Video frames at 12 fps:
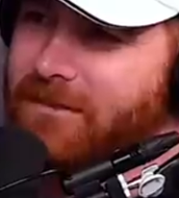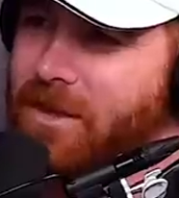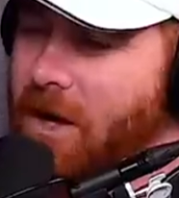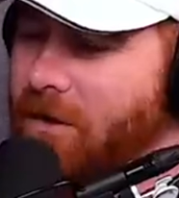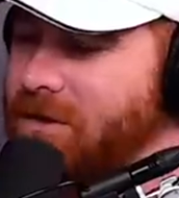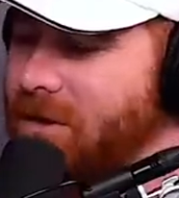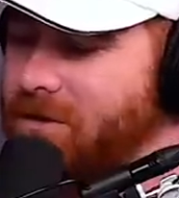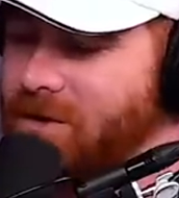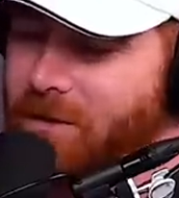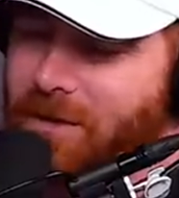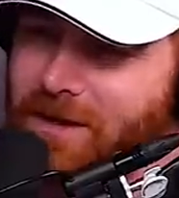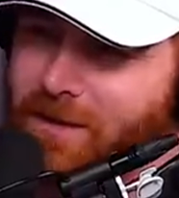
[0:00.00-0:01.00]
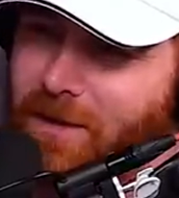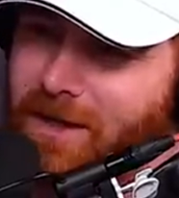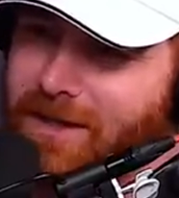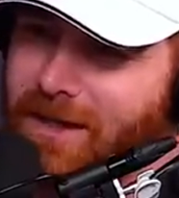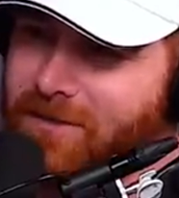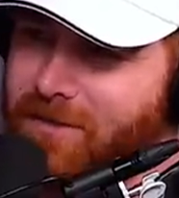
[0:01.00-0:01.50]
No, don't throw away your
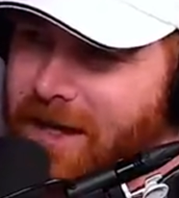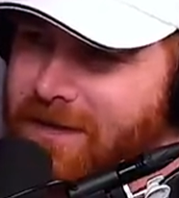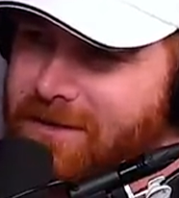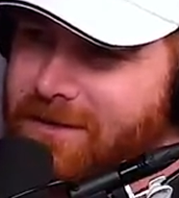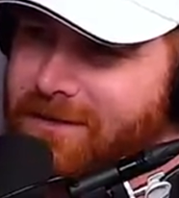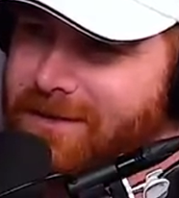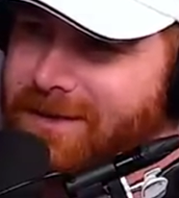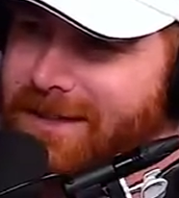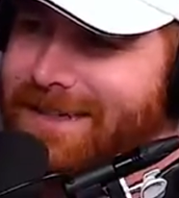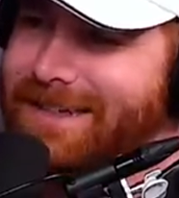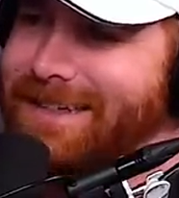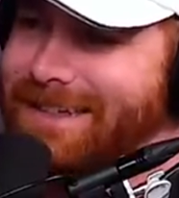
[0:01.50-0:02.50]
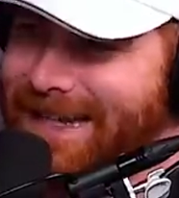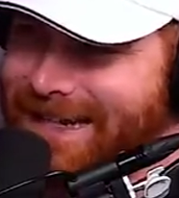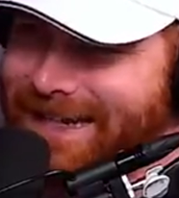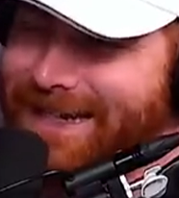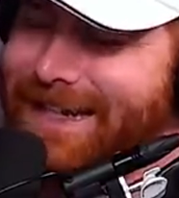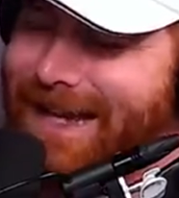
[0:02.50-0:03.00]
money that fast. Nah. Get
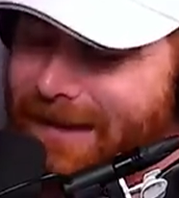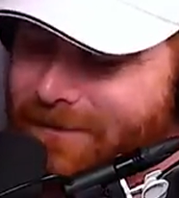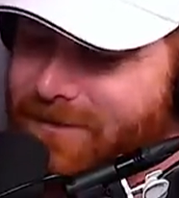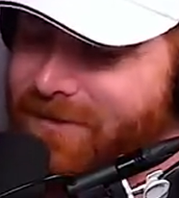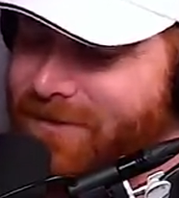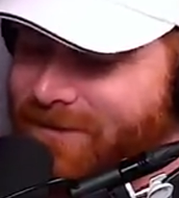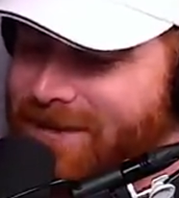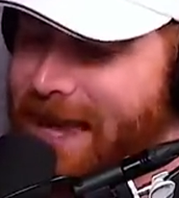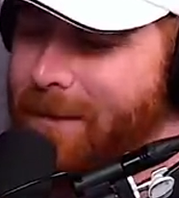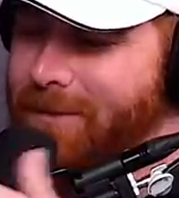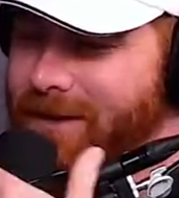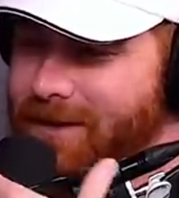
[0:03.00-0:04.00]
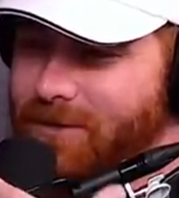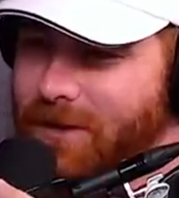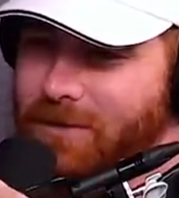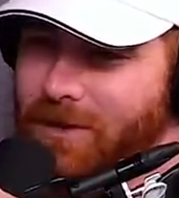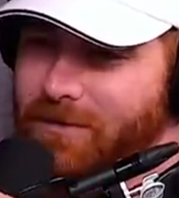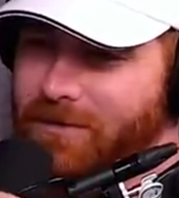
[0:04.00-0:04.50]
it? I dabble in
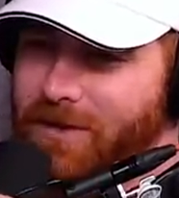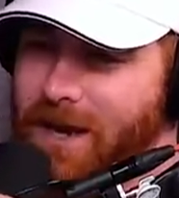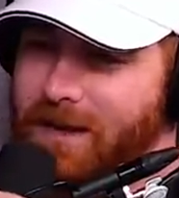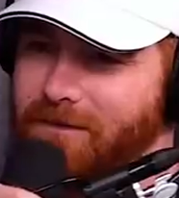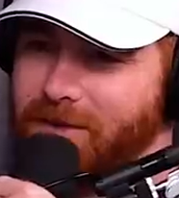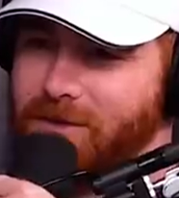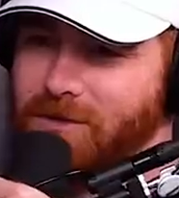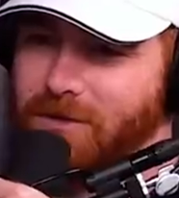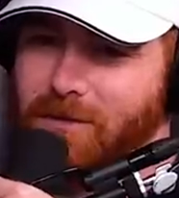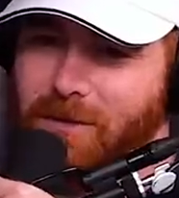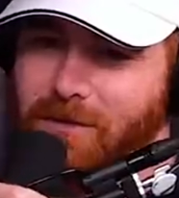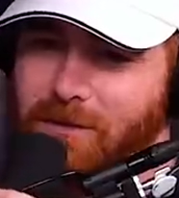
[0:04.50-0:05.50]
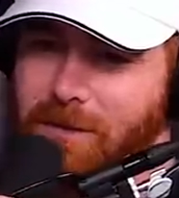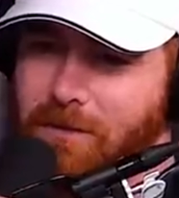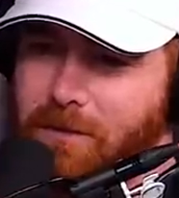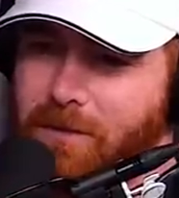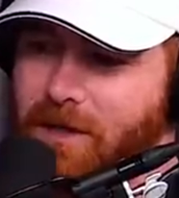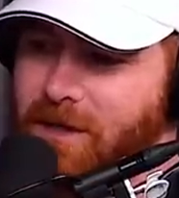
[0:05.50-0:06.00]
crypto, fine for sure. But when
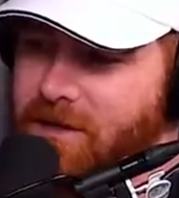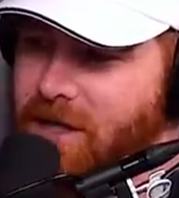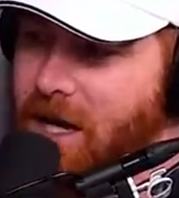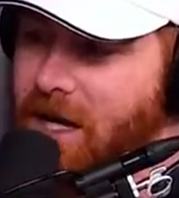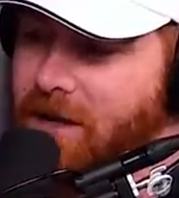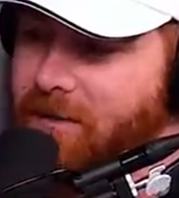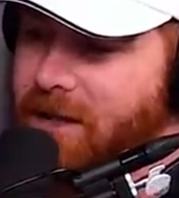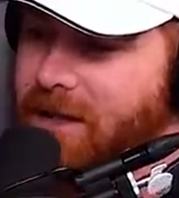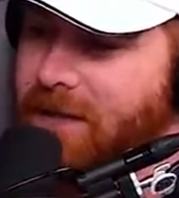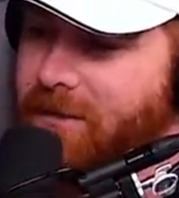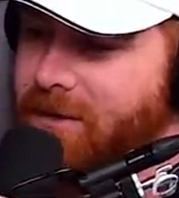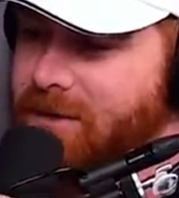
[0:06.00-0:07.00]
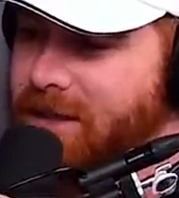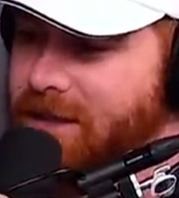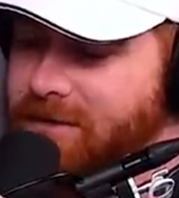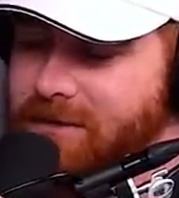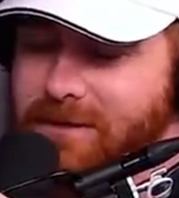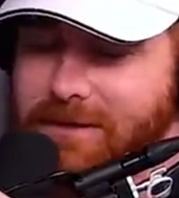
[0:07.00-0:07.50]
people put a ton of money, I'm always
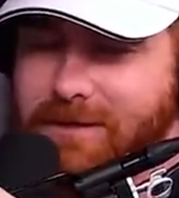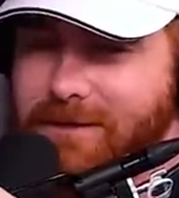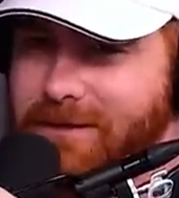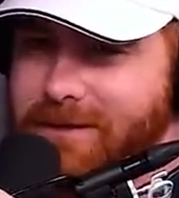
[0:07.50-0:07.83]
like, "Ooh, that's so